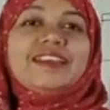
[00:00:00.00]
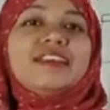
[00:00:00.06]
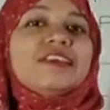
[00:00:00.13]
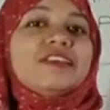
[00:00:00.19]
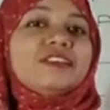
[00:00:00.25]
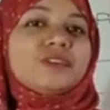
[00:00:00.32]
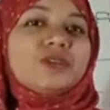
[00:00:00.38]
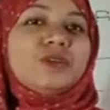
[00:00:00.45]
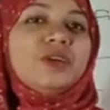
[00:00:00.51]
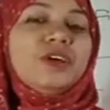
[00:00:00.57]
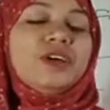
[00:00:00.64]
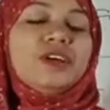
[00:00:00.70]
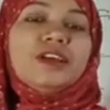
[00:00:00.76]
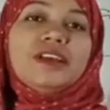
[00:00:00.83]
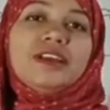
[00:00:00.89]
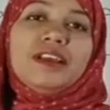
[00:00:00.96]
So,
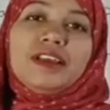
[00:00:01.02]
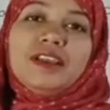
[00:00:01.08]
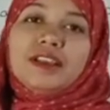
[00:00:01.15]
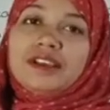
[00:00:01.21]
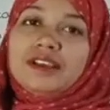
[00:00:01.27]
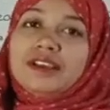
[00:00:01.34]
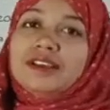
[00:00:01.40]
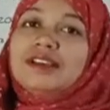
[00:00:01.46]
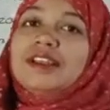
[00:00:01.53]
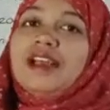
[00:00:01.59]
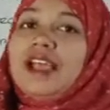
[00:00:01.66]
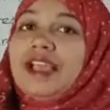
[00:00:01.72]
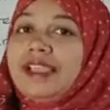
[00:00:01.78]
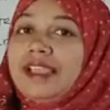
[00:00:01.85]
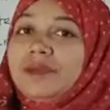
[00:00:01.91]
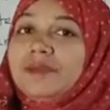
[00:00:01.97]
I
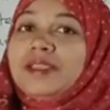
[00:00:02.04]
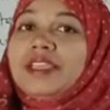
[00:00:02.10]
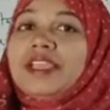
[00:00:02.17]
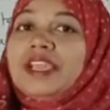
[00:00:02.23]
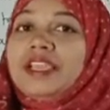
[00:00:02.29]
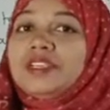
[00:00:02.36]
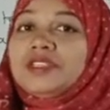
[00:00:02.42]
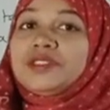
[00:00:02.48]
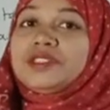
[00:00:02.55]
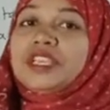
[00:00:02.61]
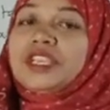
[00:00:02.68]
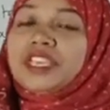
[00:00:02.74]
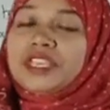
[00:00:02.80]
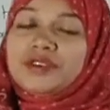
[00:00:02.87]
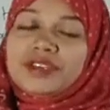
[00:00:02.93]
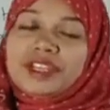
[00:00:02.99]
am here to take
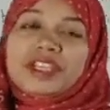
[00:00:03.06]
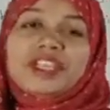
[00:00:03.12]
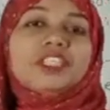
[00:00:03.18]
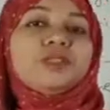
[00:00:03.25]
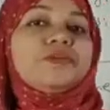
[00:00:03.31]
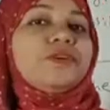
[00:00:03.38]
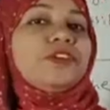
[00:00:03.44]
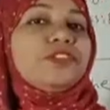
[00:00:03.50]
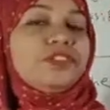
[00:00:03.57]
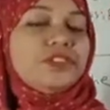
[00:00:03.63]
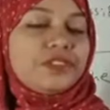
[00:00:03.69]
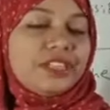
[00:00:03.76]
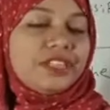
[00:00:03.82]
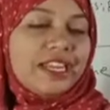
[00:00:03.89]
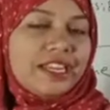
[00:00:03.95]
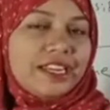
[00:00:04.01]
your English for
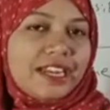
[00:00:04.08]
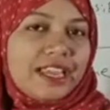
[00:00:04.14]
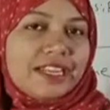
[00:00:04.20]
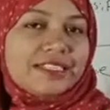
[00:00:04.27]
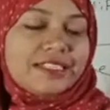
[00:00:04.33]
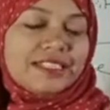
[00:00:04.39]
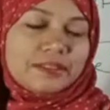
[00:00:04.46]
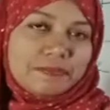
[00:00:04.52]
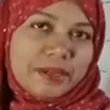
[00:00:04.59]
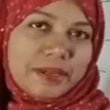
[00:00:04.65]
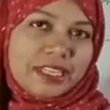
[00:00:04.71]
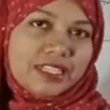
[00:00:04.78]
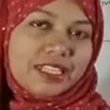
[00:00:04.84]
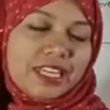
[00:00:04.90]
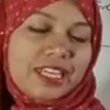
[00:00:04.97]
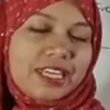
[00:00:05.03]
today class,
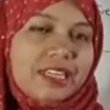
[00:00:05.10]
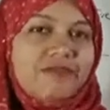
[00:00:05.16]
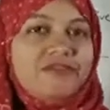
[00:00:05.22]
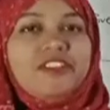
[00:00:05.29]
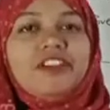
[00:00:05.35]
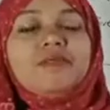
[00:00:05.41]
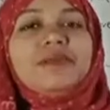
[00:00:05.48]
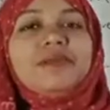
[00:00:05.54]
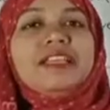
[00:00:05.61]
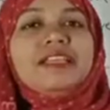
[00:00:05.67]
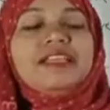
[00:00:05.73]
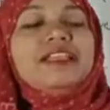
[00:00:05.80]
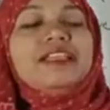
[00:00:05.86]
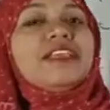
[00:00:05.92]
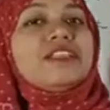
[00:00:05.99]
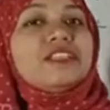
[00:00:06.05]
especially for my
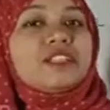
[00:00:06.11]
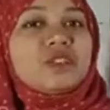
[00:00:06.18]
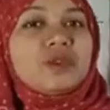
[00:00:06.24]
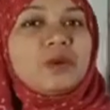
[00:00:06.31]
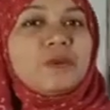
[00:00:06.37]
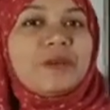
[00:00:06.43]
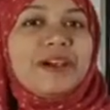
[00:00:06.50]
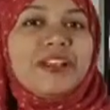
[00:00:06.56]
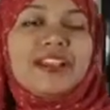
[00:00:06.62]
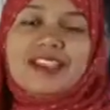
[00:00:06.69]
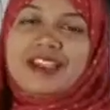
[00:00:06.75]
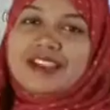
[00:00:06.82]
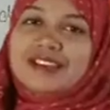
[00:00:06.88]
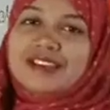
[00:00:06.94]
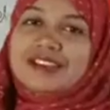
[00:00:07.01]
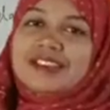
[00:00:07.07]
super
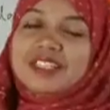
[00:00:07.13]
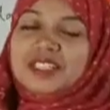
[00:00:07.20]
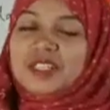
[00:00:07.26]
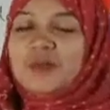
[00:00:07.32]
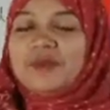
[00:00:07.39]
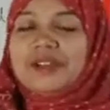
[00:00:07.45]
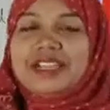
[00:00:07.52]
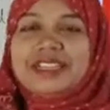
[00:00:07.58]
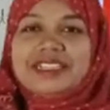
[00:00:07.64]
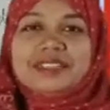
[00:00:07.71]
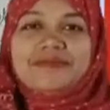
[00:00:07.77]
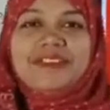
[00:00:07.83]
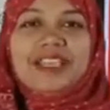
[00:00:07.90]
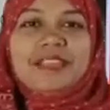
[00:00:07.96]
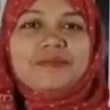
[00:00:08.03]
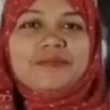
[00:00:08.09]
learners of class
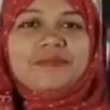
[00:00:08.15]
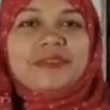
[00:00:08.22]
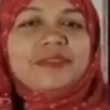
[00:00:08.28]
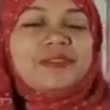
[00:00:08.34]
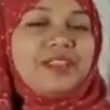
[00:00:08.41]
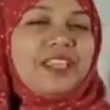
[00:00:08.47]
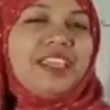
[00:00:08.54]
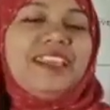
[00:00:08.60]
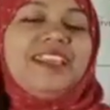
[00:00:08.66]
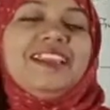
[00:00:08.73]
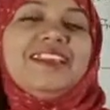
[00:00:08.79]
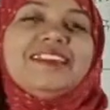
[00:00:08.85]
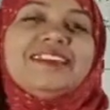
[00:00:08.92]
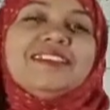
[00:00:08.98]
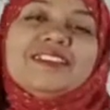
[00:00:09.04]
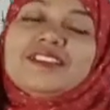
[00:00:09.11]
5. Okay?
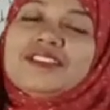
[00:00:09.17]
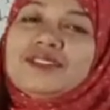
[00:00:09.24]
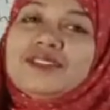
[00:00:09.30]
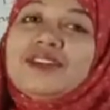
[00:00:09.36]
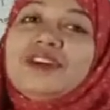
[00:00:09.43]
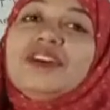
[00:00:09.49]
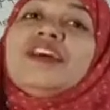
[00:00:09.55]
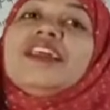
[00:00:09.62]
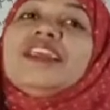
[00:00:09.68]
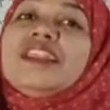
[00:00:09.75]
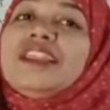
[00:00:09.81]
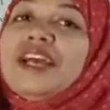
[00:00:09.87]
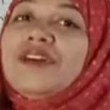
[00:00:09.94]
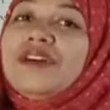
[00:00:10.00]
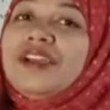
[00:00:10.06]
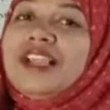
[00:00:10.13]
So,
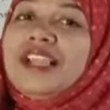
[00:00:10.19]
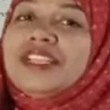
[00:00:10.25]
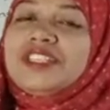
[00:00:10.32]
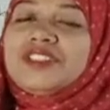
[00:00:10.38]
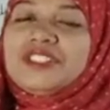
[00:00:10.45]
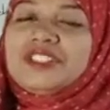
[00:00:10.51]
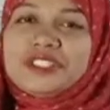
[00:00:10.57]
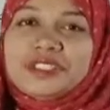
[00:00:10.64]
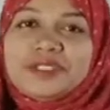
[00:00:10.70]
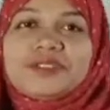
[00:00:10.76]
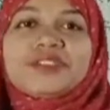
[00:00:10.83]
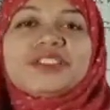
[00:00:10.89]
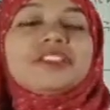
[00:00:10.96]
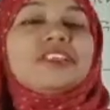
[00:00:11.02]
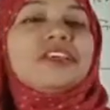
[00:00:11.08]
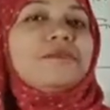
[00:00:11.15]
now I like to introduce
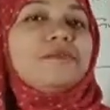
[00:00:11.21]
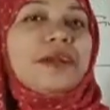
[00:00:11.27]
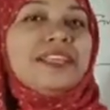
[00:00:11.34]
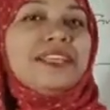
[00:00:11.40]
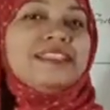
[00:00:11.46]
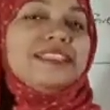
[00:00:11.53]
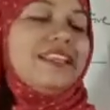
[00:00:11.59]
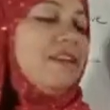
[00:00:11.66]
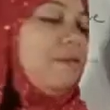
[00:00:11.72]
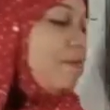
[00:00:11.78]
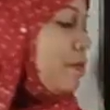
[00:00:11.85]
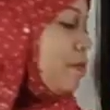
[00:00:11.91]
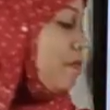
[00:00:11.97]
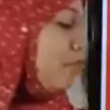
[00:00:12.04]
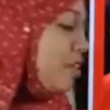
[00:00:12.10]
myself before